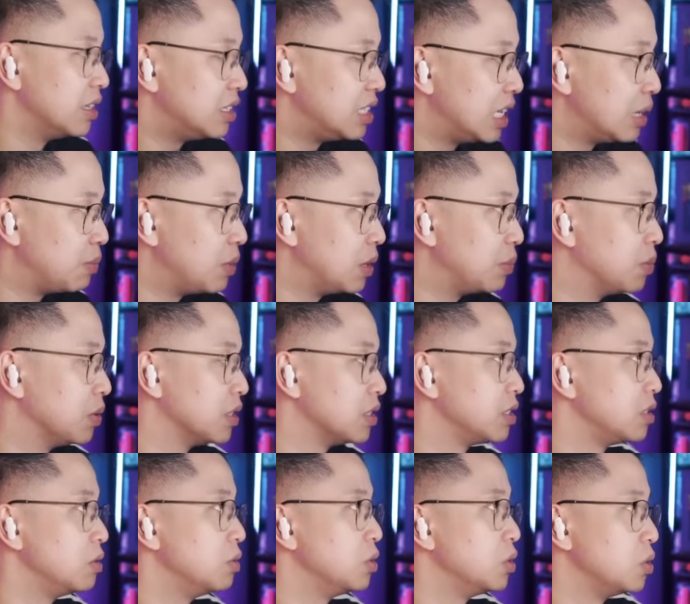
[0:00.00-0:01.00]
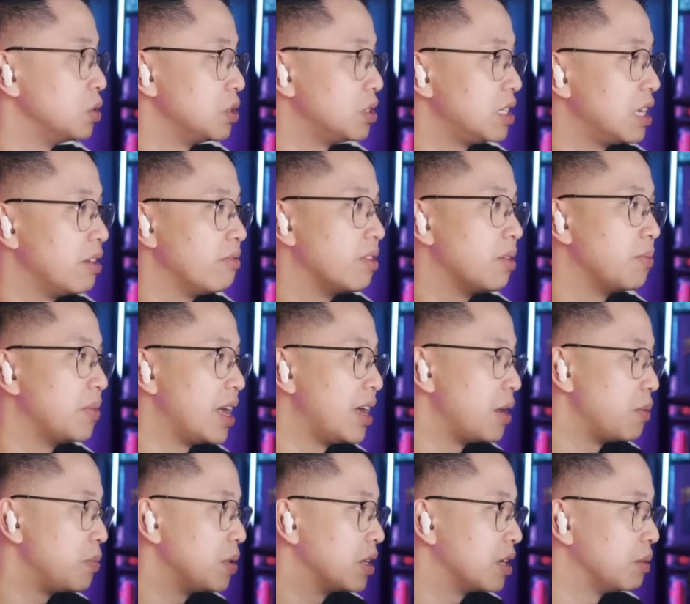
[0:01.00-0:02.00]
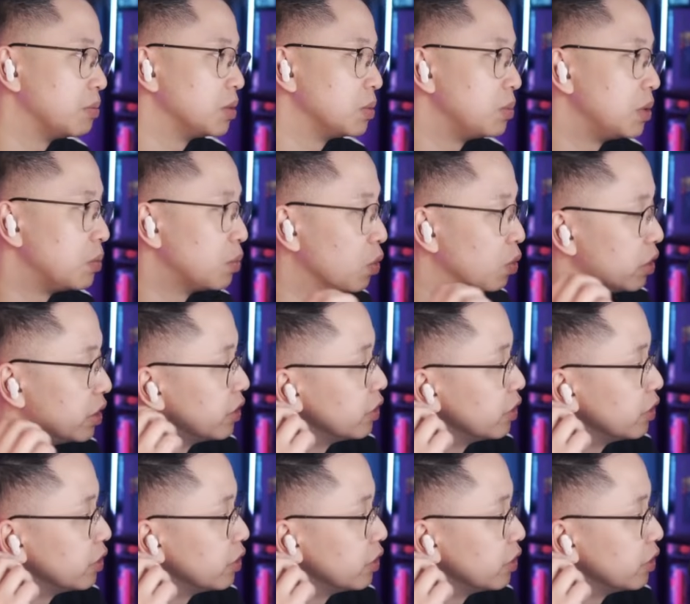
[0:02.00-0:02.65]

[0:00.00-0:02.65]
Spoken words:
the TP plus Suzu to save them. Then it becomes a bit more